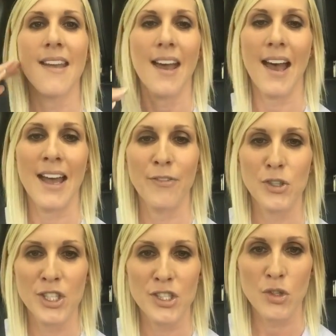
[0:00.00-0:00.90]
If
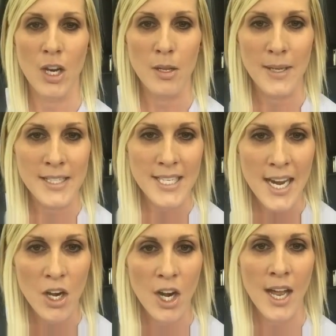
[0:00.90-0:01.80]
you're just joining me,
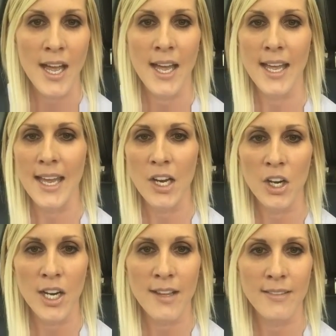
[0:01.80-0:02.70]
Tara,
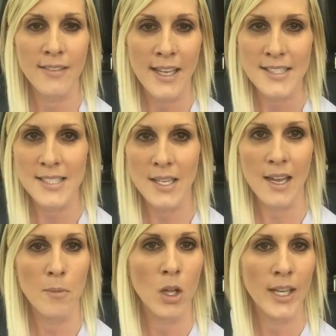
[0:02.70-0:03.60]
Aaron, that's
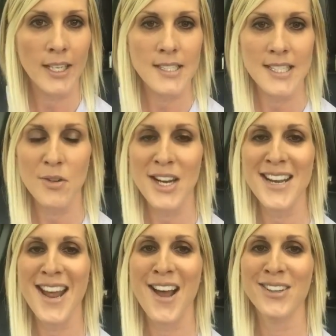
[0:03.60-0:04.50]
all I can see right
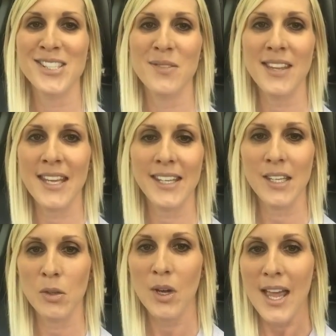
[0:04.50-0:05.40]
now, so thank
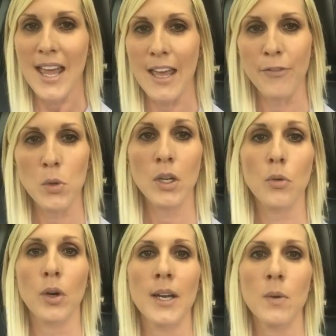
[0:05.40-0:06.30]
you. If you
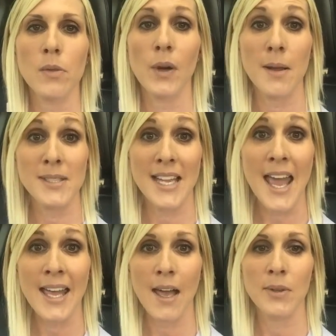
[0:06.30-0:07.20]
agree with what I'm
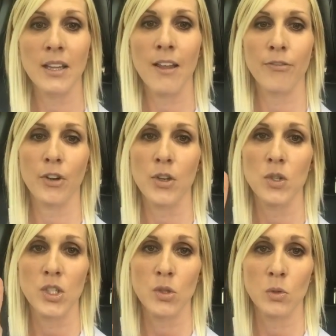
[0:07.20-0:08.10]
saying, I would love for you
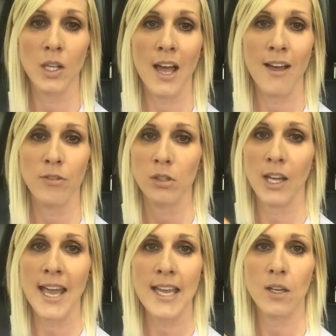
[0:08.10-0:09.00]
to love or
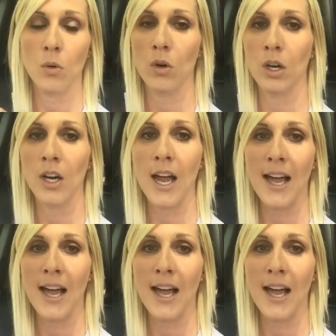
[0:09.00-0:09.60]
like or